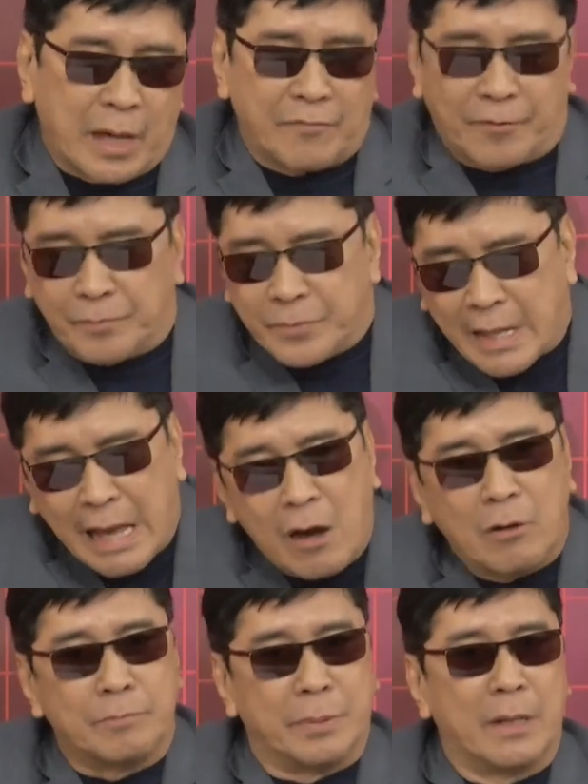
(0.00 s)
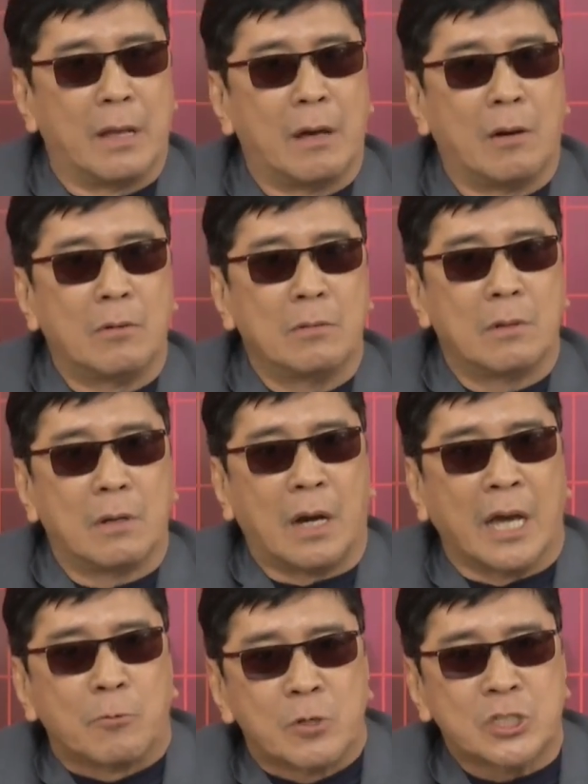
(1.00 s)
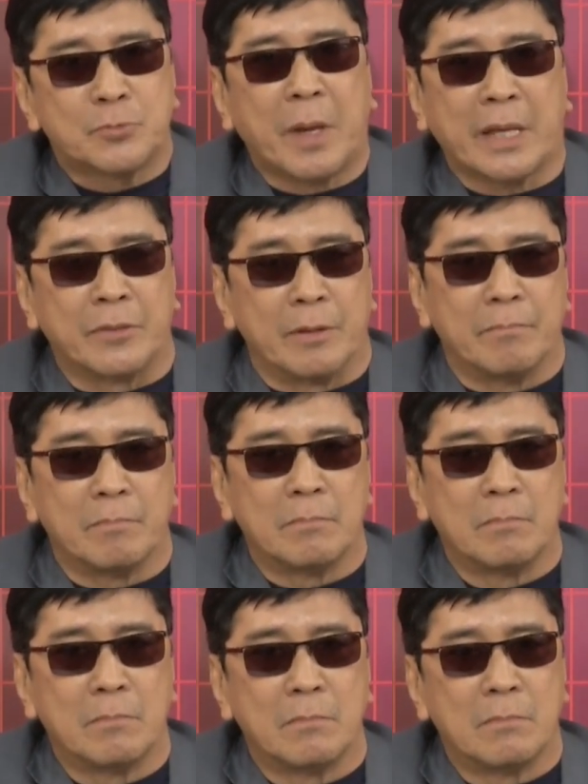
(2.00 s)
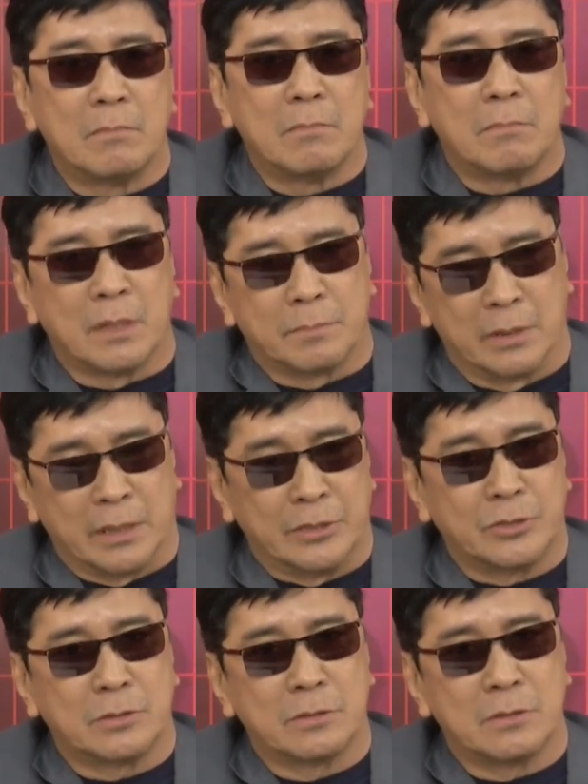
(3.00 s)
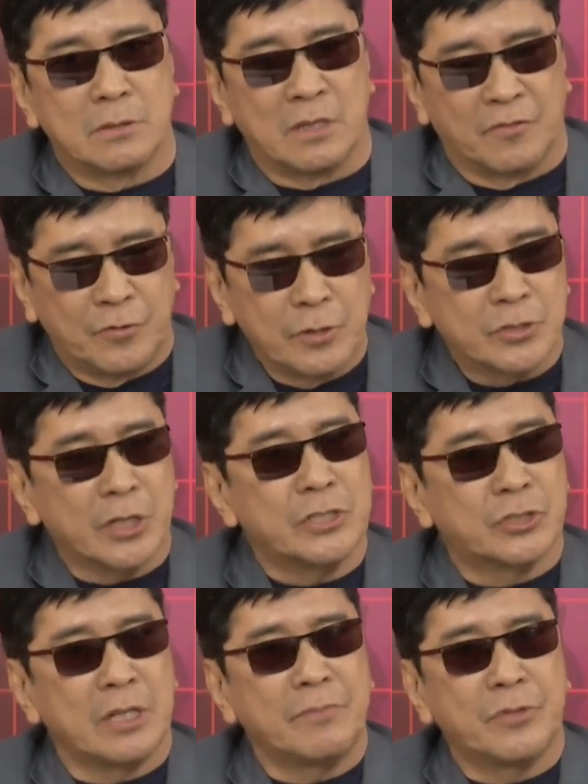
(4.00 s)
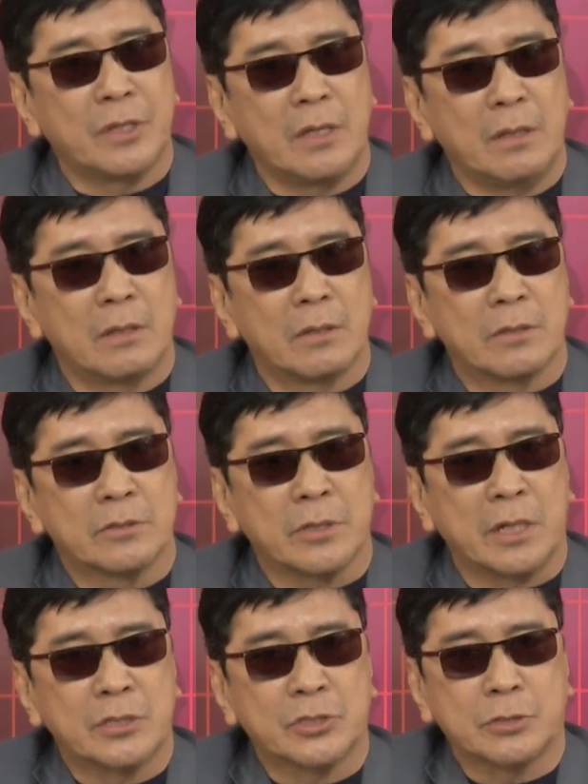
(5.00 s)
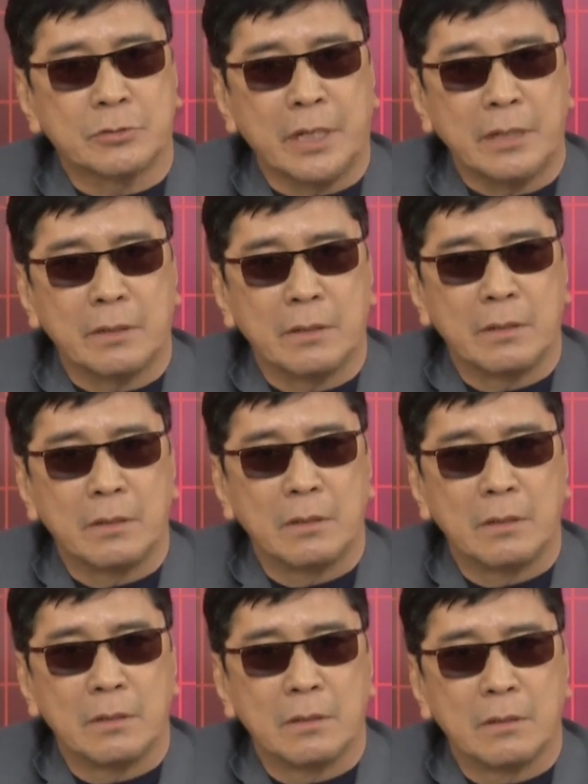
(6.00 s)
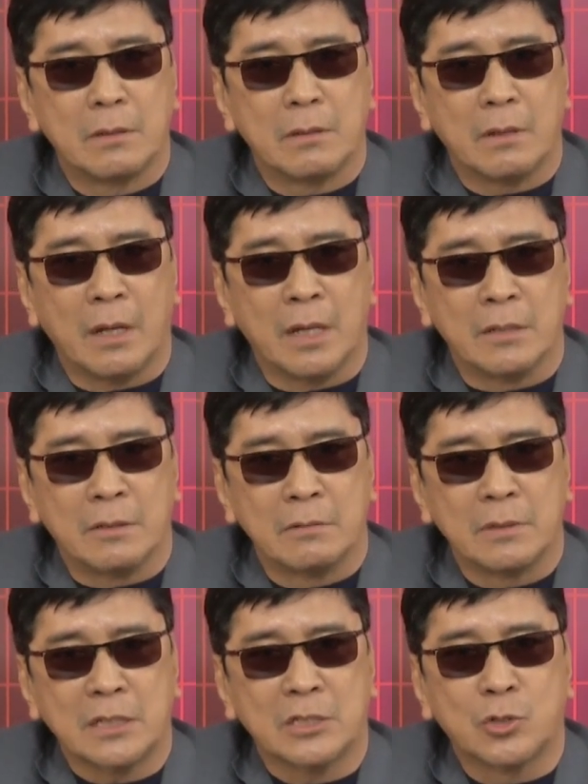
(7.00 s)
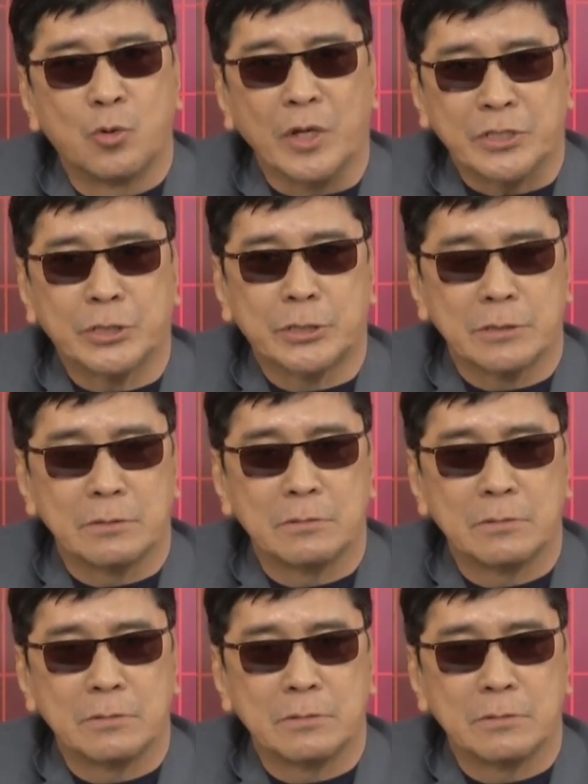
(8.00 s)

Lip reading: from down below, I respect them. But please, if you say something, say it straight and do not twist.